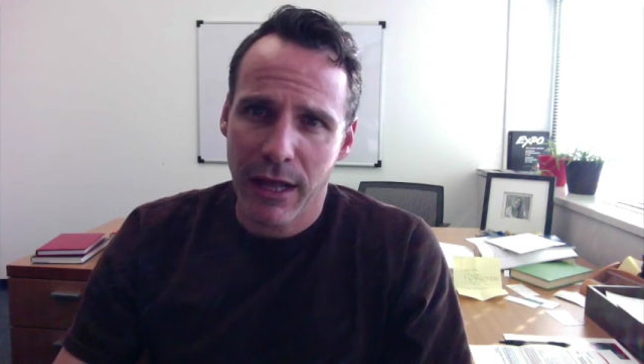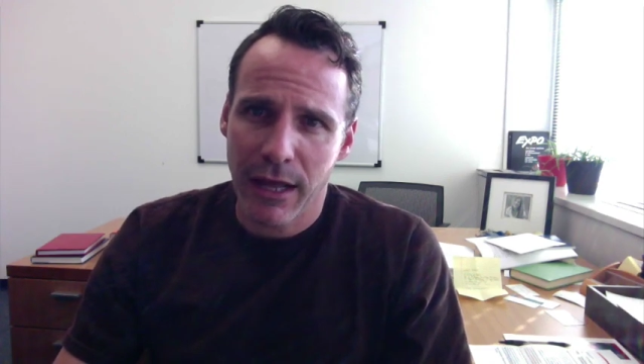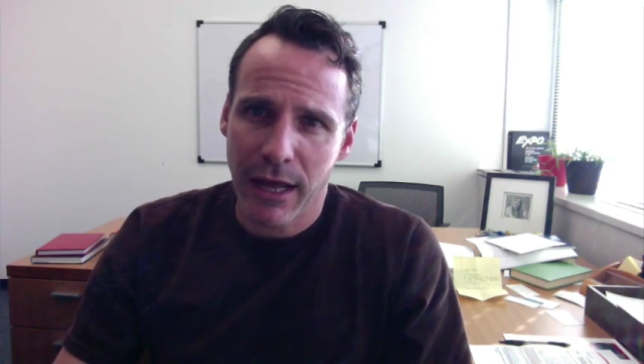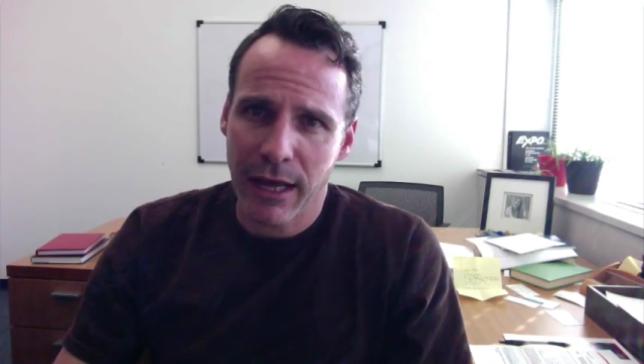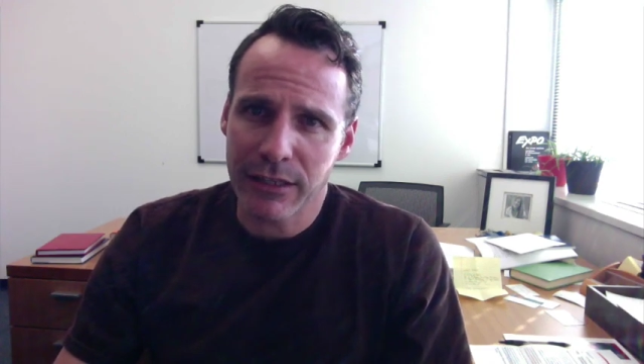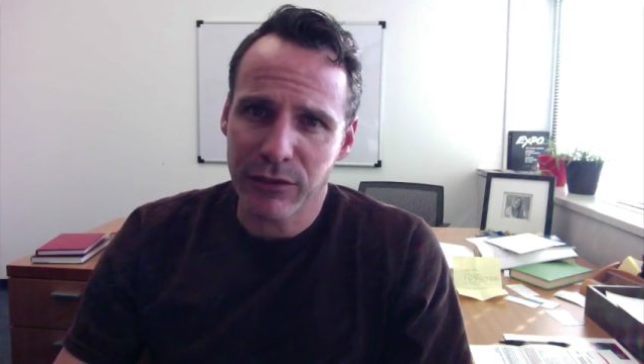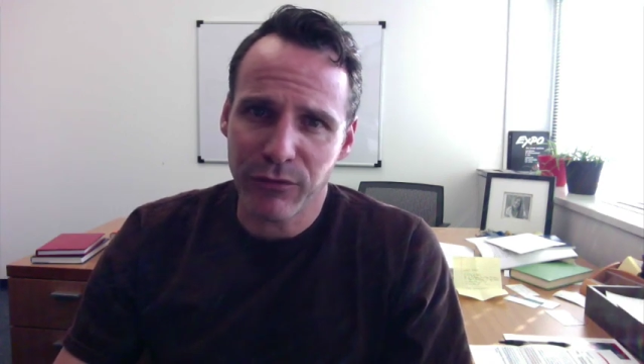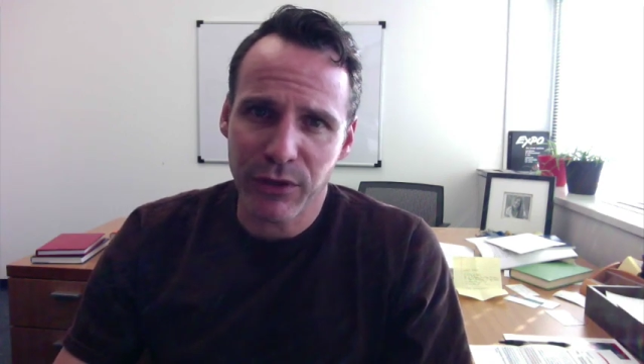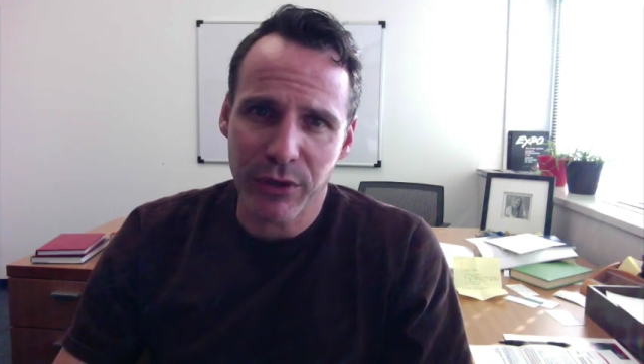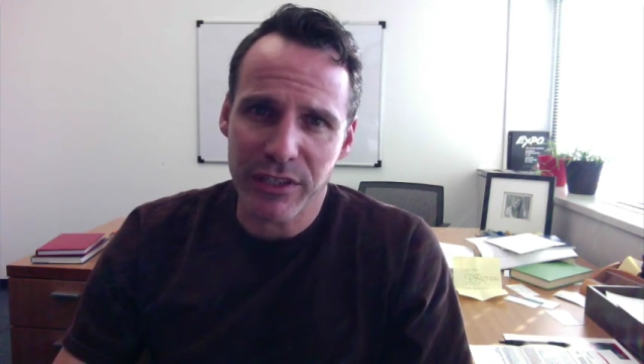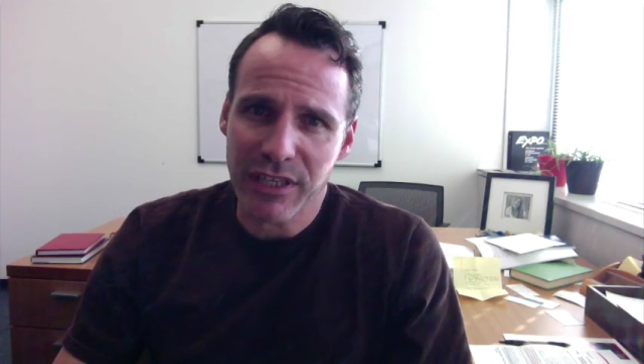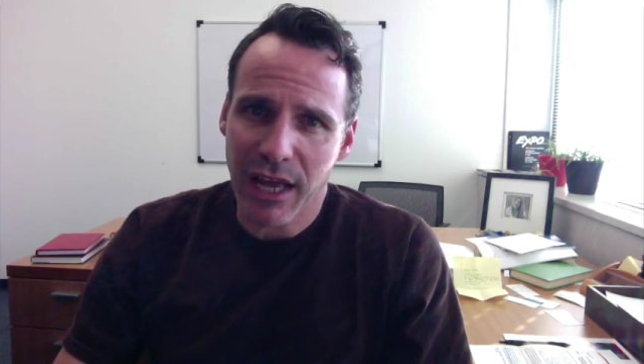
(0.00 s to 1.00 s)
I just
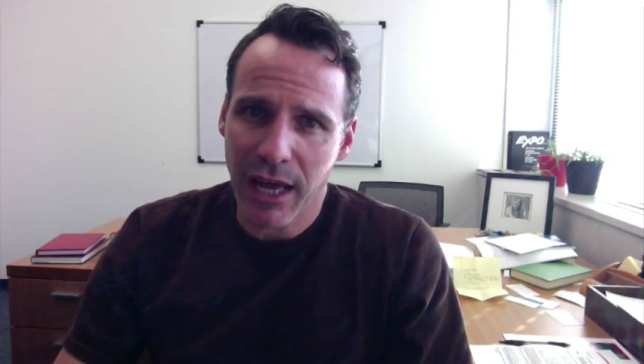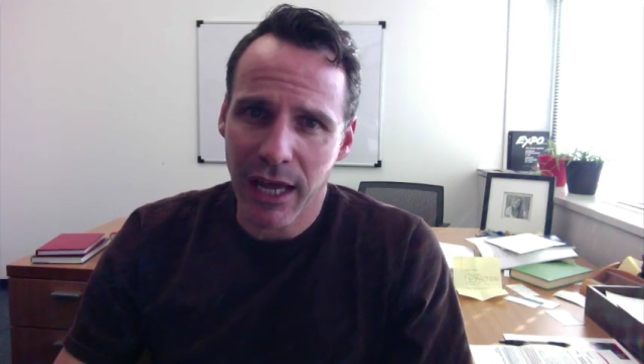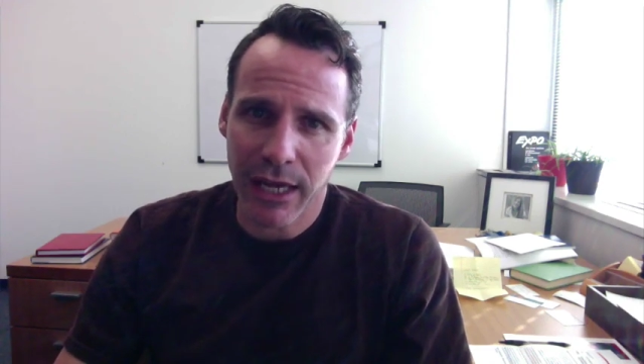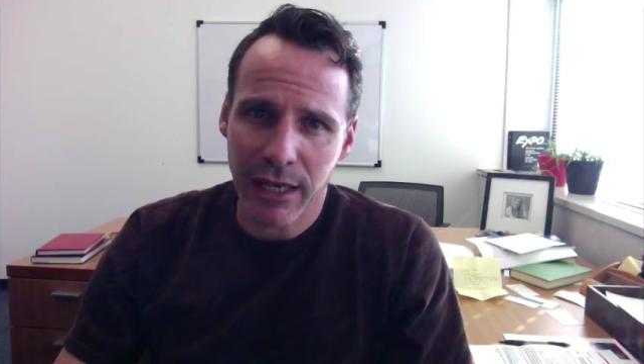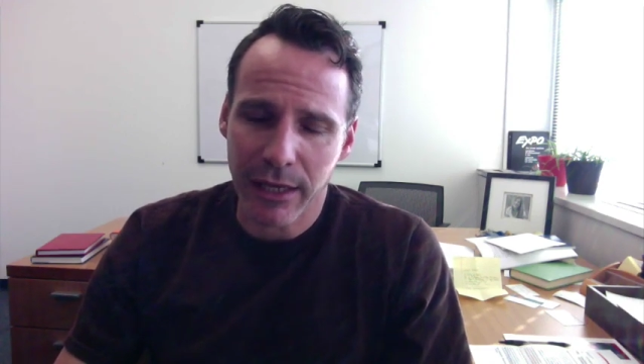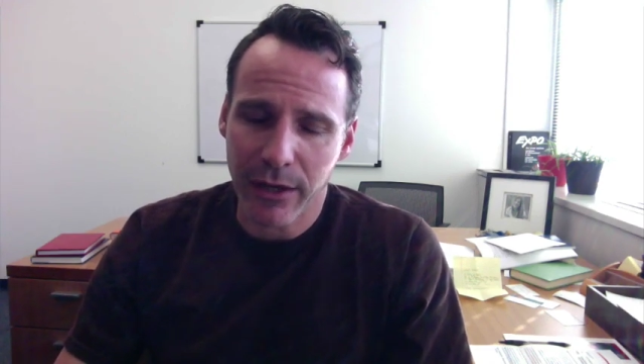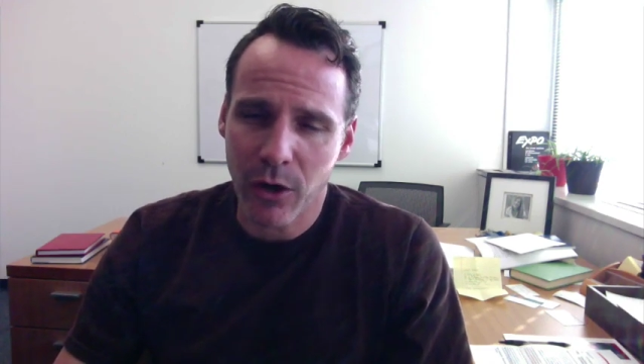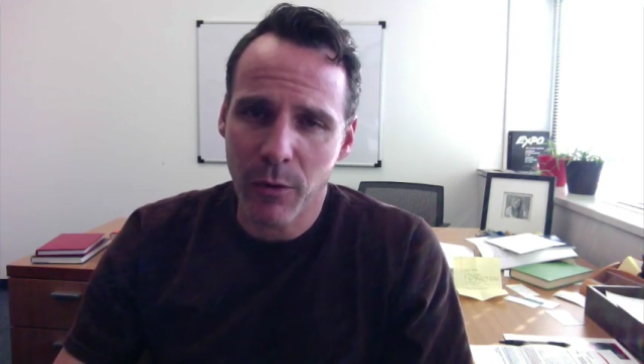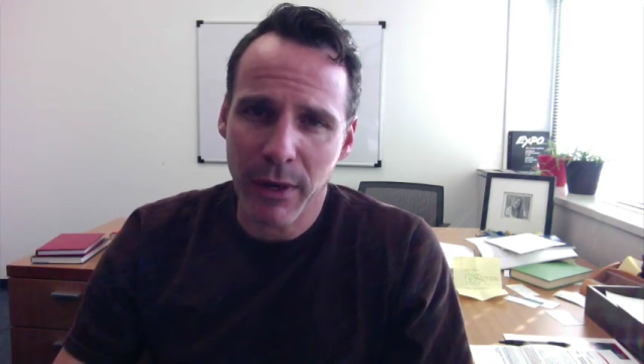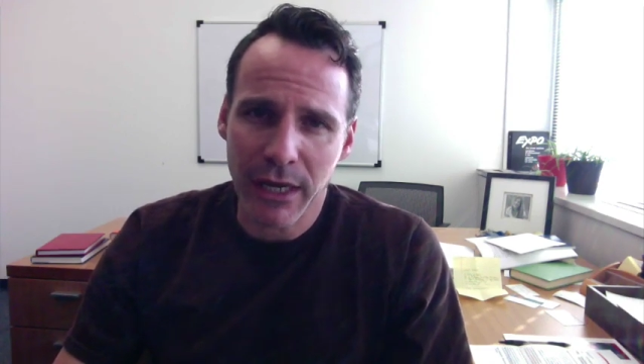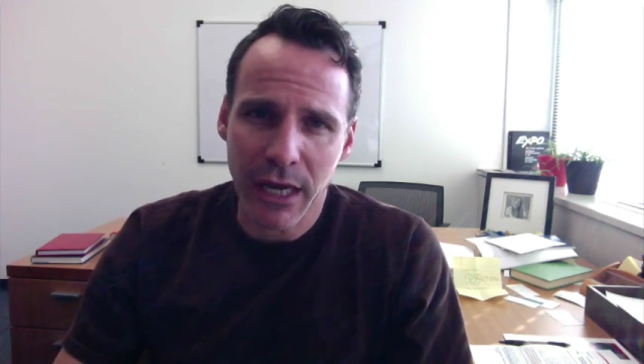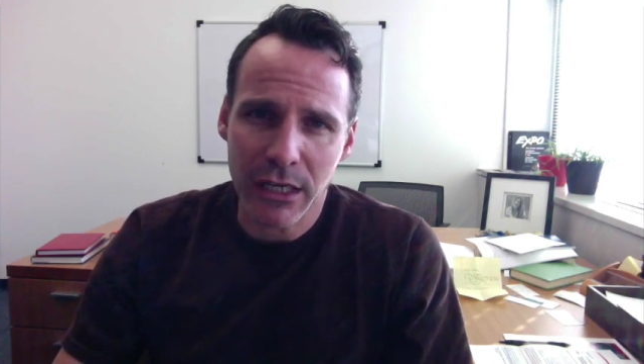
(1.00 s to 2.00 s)
feel this high, like, oh
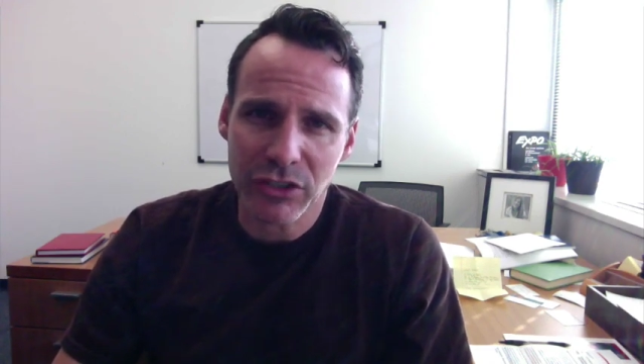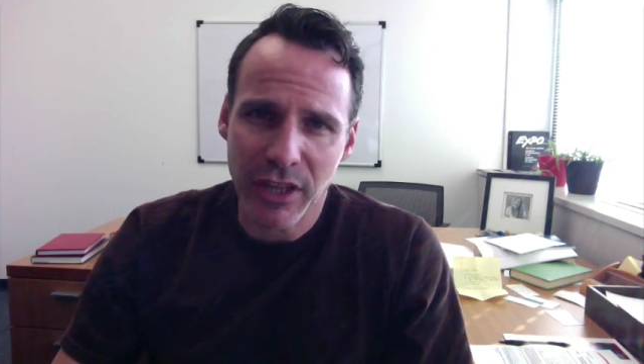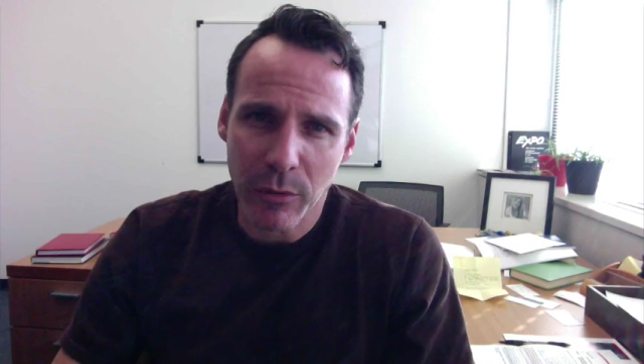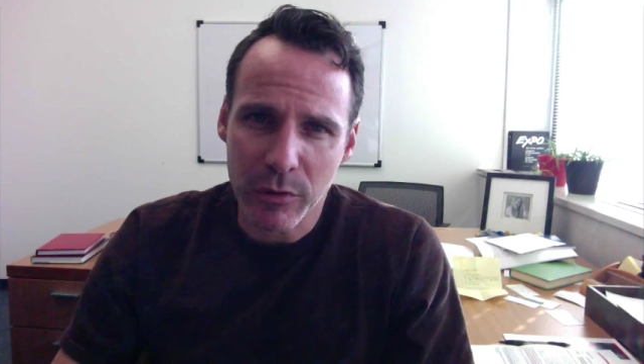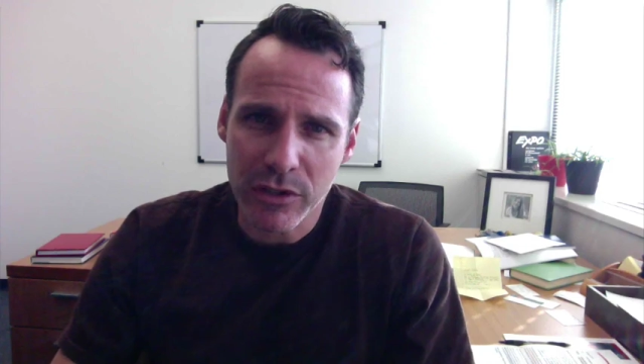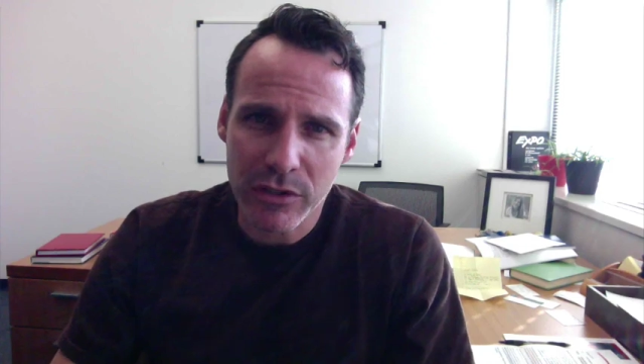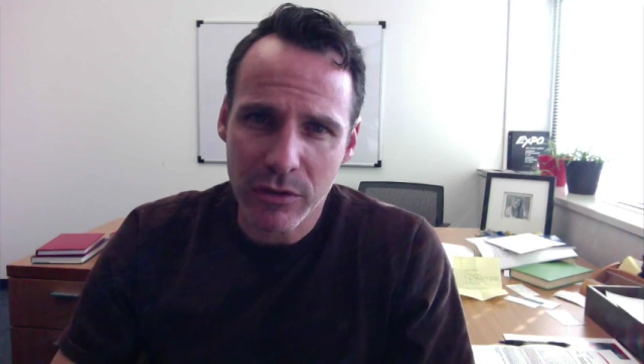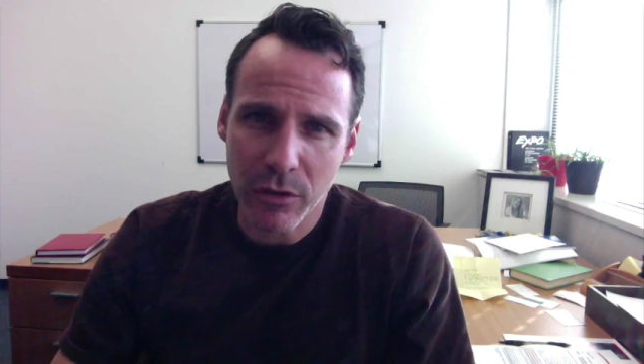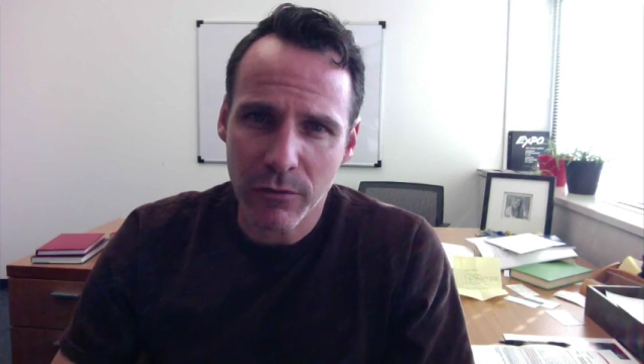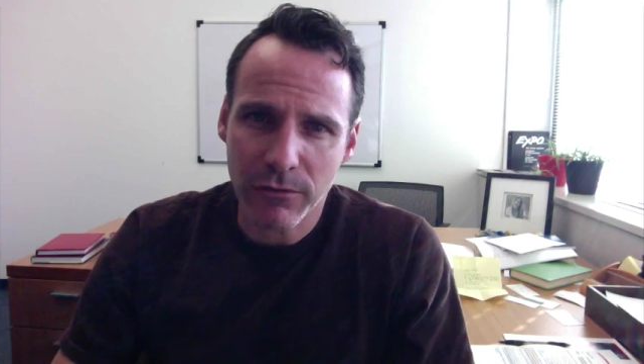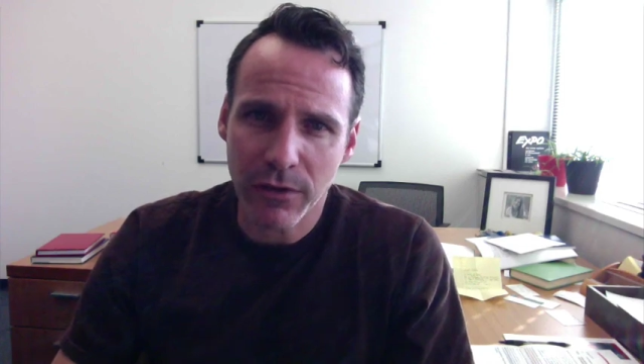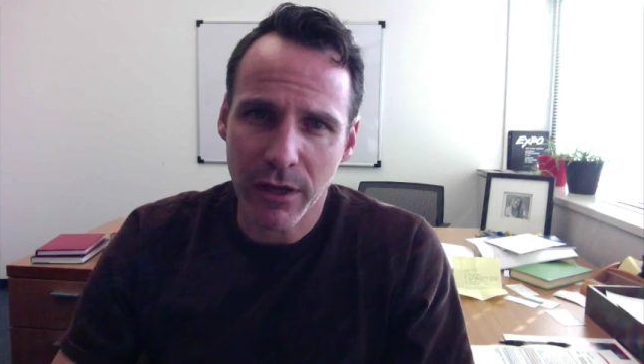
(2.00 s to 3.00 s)
my gosh, that was
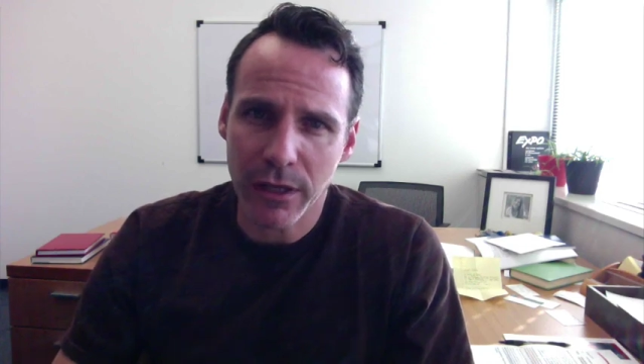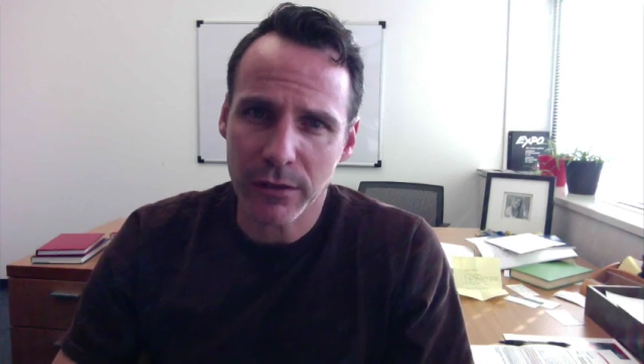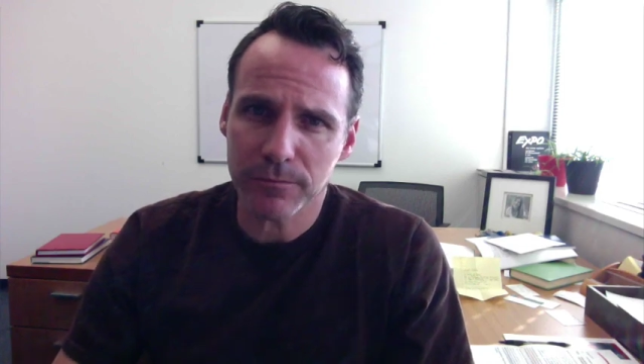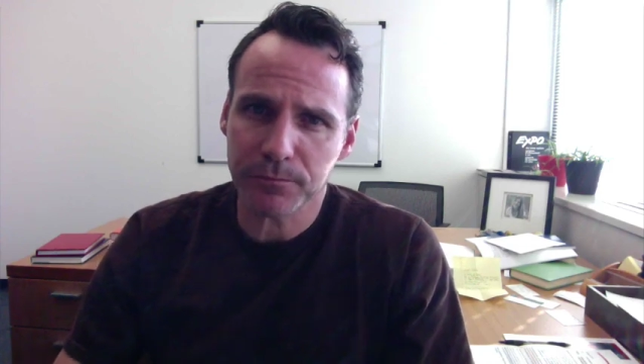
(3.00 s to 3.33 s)
so fun.